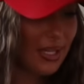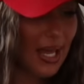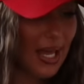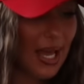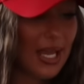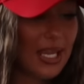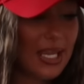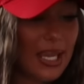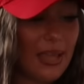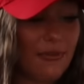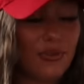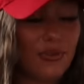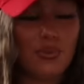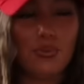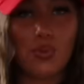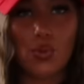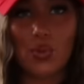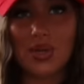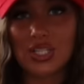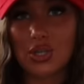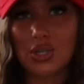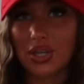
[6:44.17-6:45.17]
like if you've
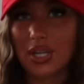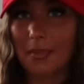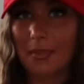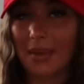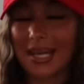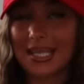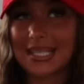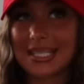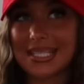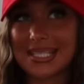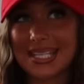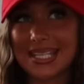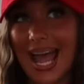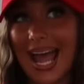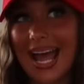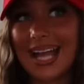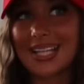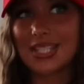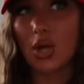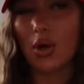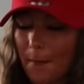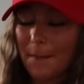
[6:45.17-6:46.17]
always got your mind
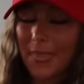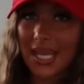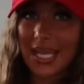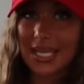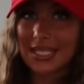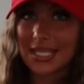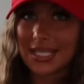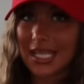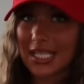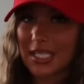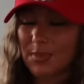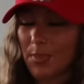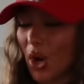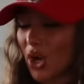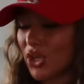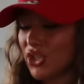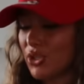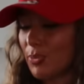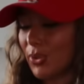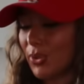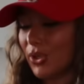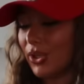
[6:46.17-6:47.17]
set the biggest things
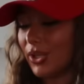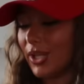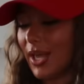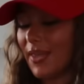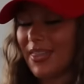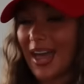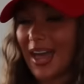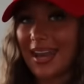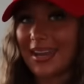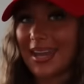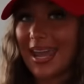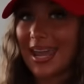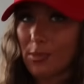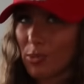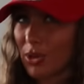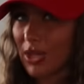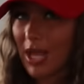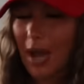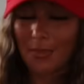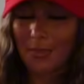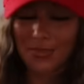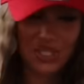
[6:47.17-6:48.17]
possible, then it
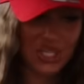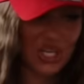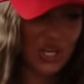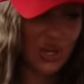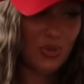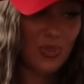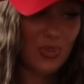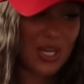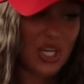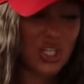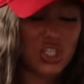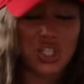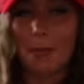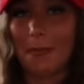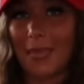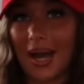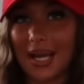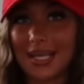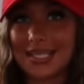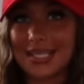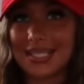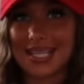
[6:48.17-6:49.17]
will come to you because your
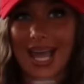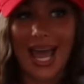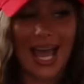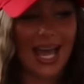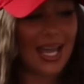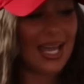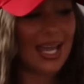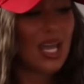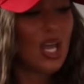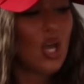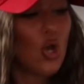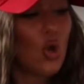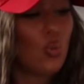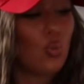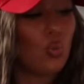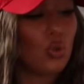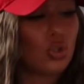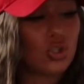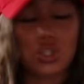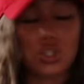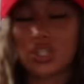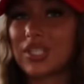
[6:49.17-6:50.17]
mindset
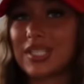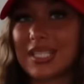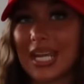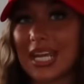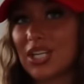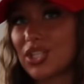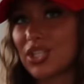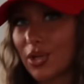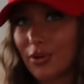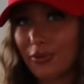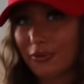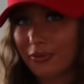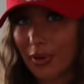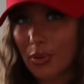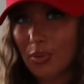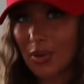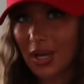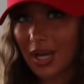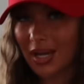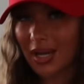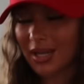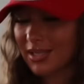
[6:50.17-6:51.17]
will just stay so
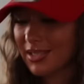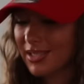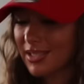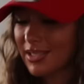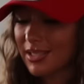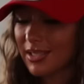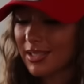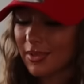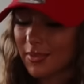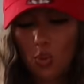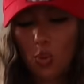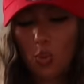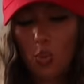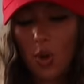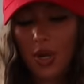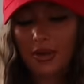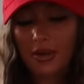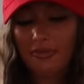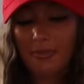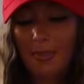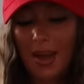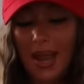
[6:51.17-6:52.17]
focused. So
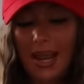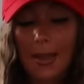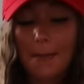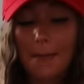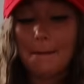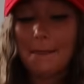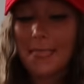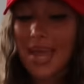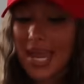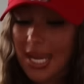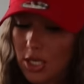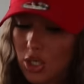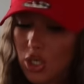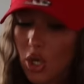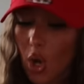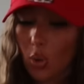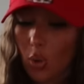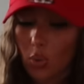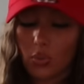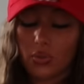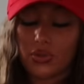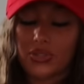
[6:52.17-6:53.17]
one of my main
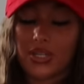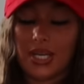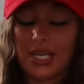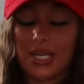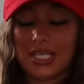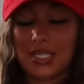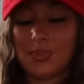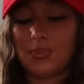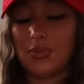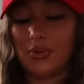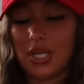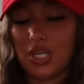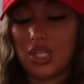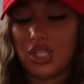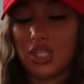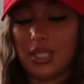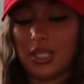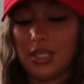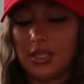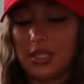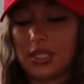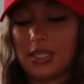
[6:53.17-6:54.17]
goals and
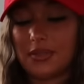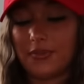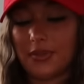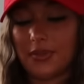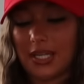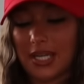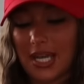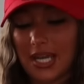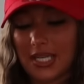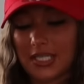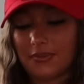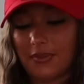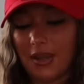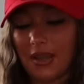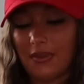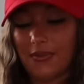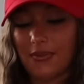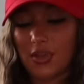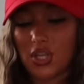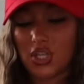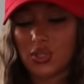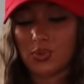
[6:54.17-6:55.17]
aspirations for the next
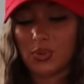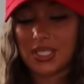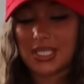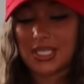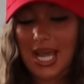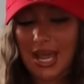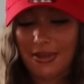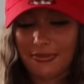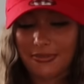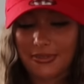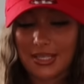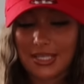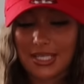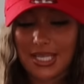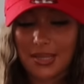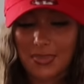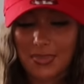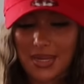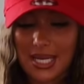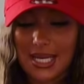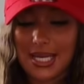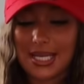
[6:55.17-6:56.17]
5 years would
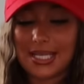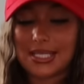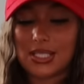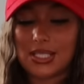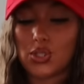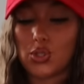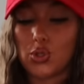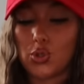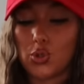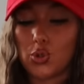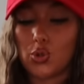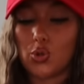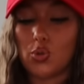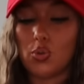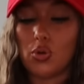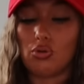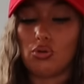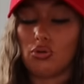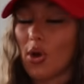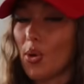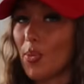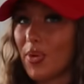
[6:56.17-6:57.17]
definitely be to
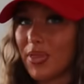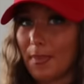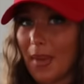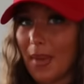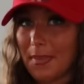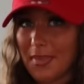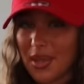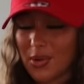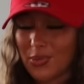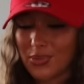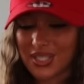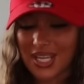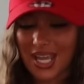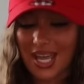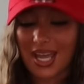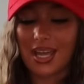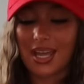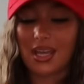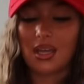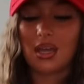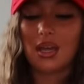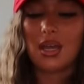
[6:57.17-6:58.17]
grow with my
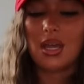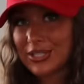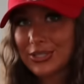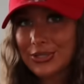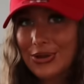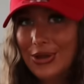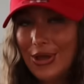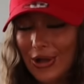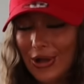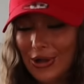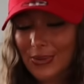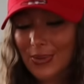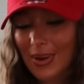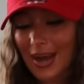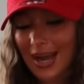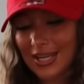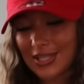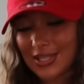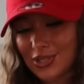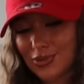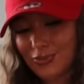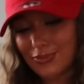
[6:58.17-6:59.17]
music. Didn't know
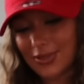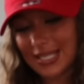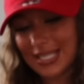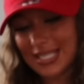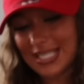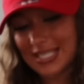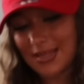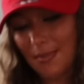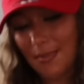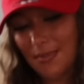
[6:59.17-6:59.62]
I do release